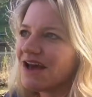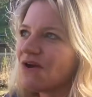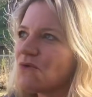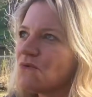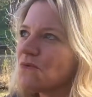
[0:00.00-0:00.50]

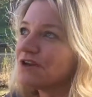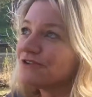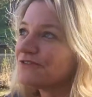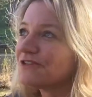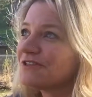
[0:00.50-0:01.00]
a
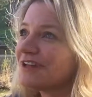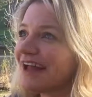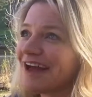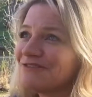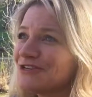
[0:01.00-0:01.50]
wonderful
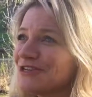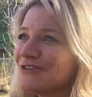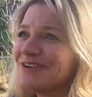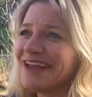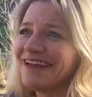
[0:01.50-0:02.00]

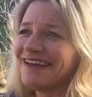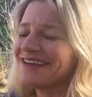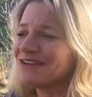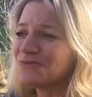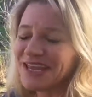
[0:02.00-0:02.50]
afternoon
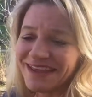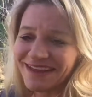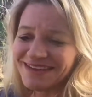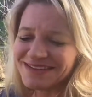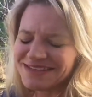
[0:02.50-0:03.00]
and
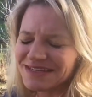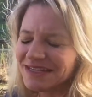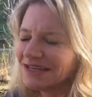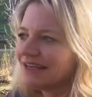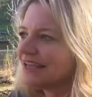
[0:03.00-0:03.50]
weekend.
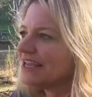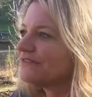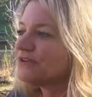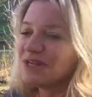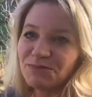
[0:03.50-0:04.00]

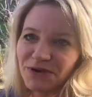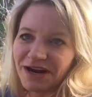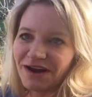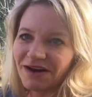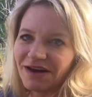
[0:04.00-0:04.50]
If you need
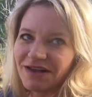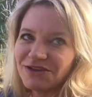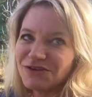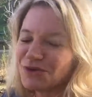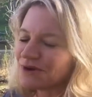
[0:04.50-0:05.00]
prayer,
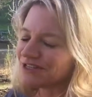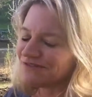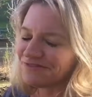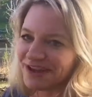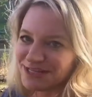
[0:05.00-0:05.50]
you know where
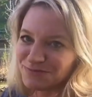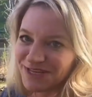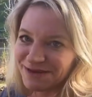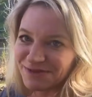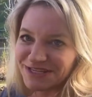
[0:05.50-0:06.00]
to find
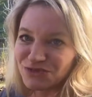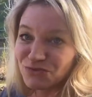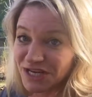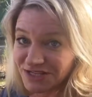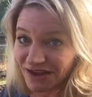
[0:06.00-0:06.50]
me.
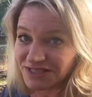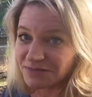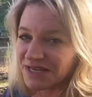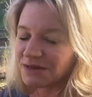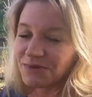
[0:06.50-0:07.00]
Please reach out
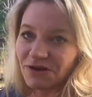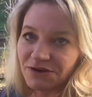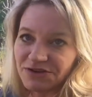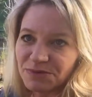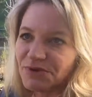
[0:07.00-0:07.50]
to me. I'd be
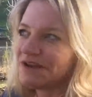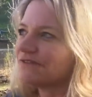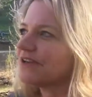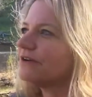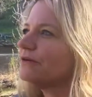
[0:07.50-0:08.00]
honored to pray
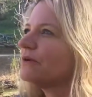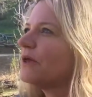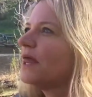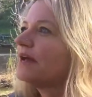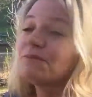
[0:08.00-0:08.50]
for you.
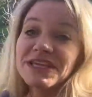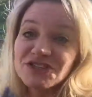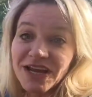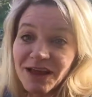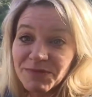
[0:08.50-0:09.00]
Please
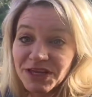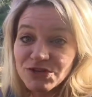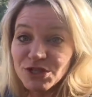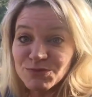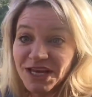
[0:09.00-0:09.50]
check out my
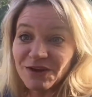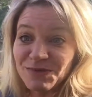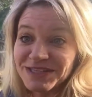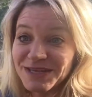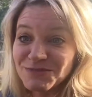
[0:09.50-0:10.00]
YouTube channel,
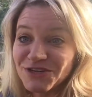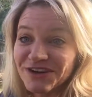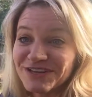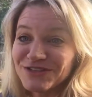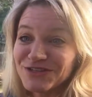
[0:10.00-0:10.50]
because I'm
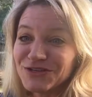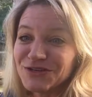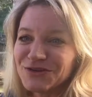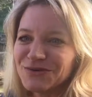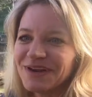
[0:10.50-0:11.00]
starting
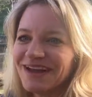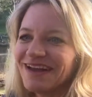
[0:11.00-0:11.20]
to